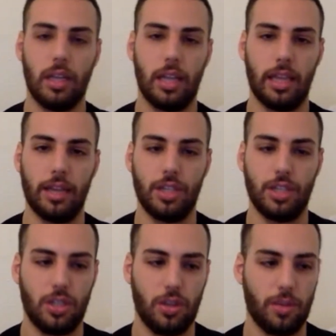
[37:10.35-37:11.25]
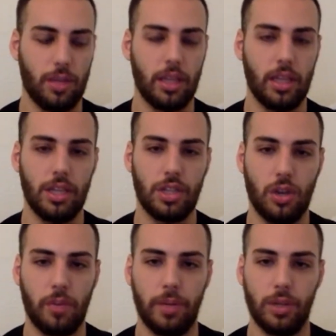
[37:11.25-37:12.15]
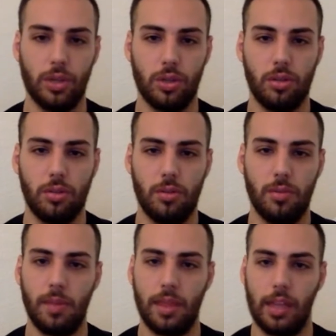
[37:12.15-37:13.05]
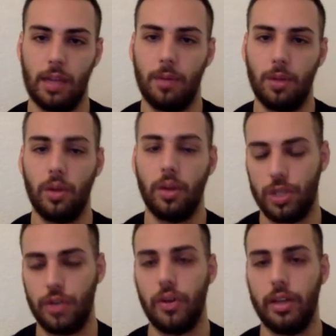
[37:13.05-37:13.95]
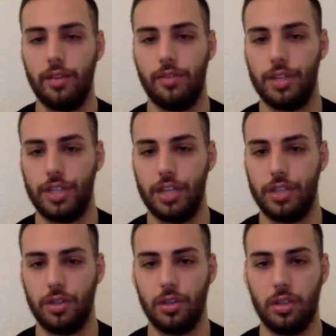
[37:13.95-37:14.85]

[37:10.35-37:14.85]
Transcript: I think it's something that each company should be thinking about doing because it really differentiates you.